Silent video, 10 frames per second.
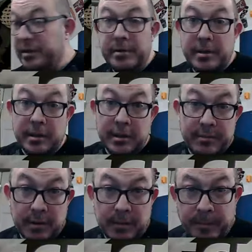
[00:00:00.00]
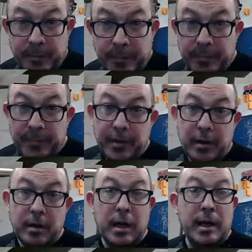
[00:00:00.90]
to deliver
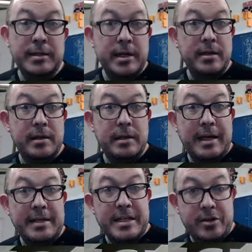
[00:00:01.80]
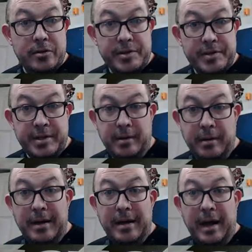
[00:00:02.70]
content that's interesting,
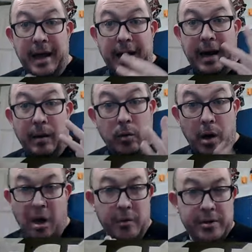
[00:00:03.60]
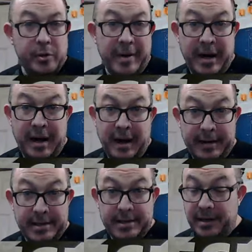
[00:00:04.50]
and I will always remain
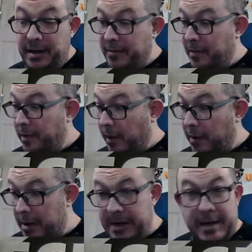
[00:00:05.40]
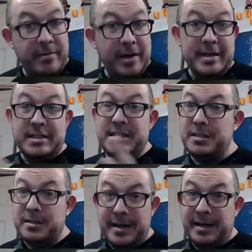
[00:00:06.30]
honest, even though I may never get
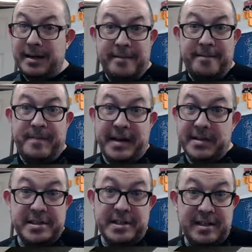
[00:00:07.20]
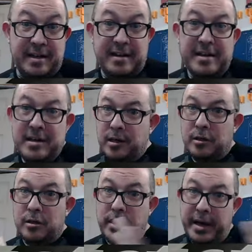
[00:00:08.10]
slick and fancy and
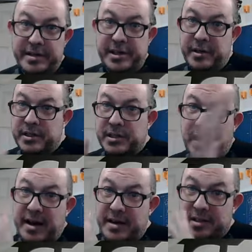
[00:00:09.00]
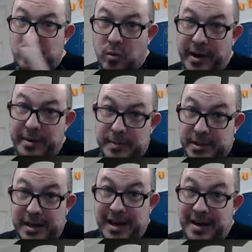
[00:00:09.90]
crazy slides and wipes
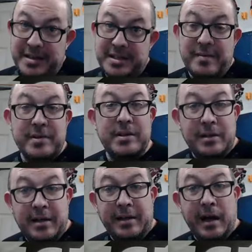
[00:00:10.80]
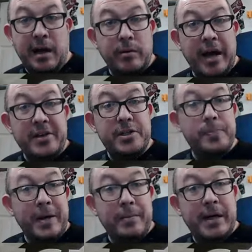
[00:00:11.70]
and edits and everything like that. I'd rather
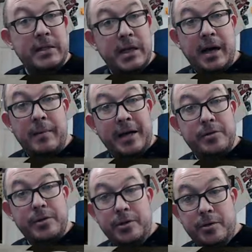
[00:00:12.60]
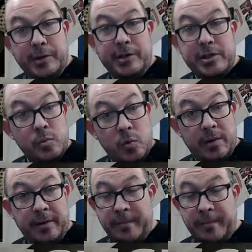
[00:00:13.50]
spend my time actually doing some work